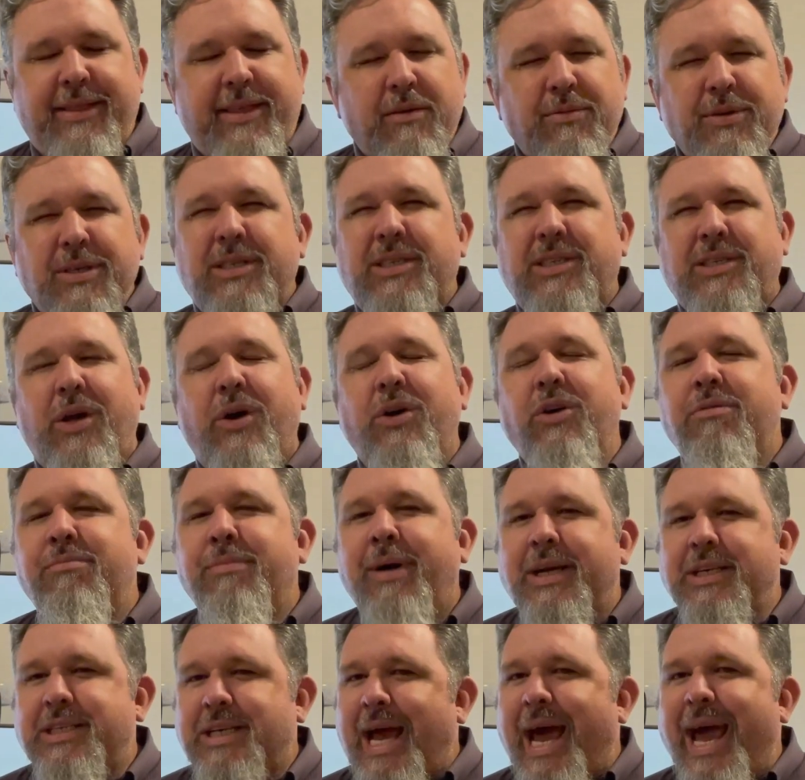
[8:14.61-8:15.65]
There was so
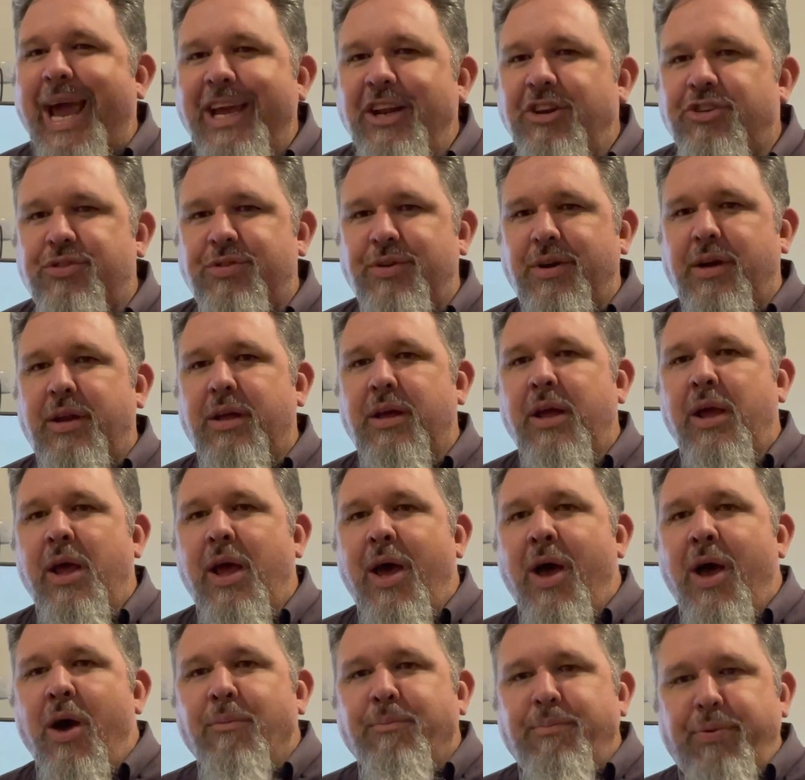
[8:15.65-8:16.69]
much hatred
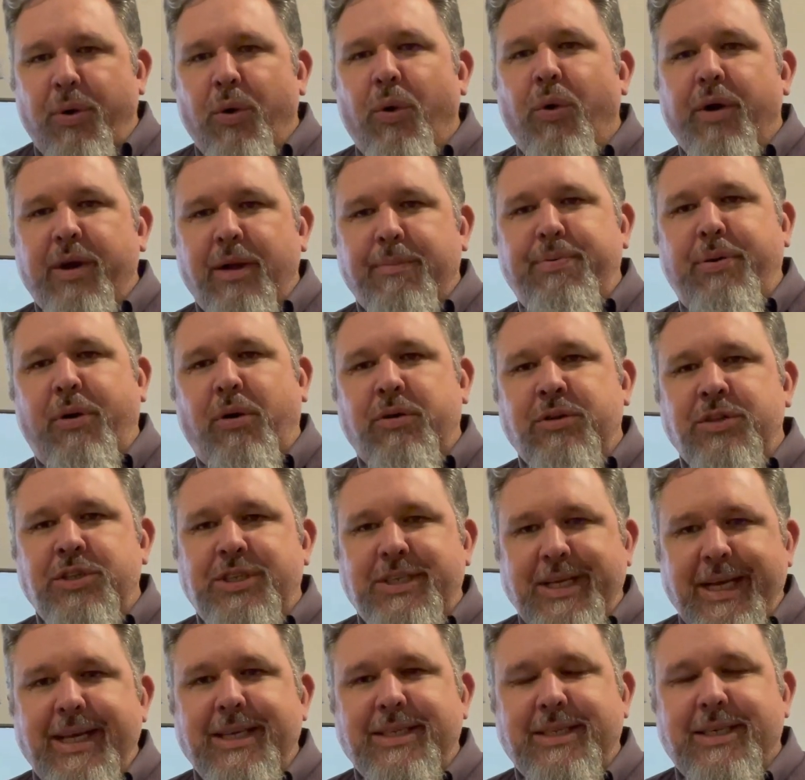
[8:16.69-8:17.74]
poured upon
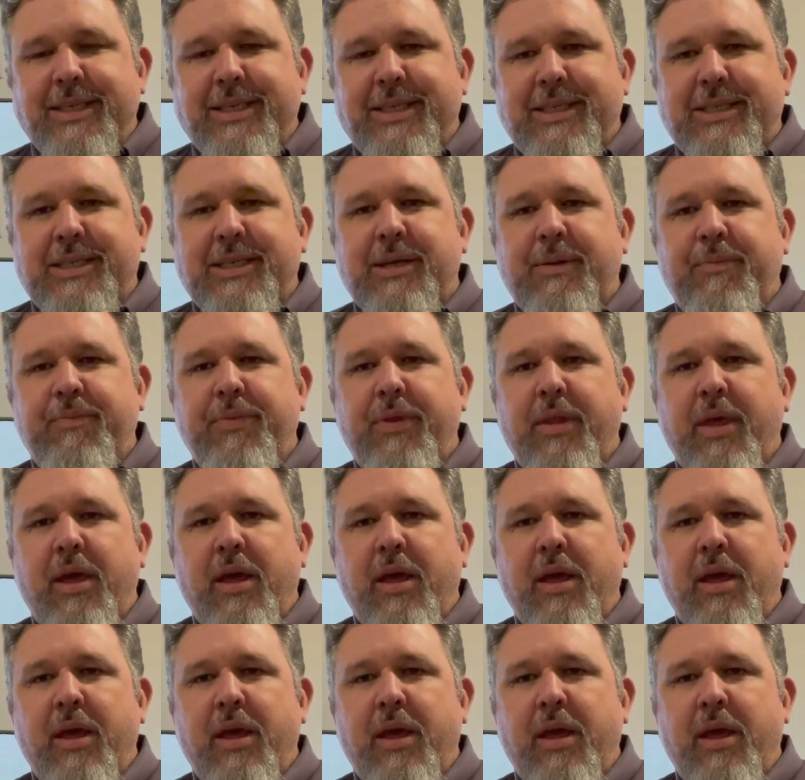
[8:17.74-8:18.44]
Jesus.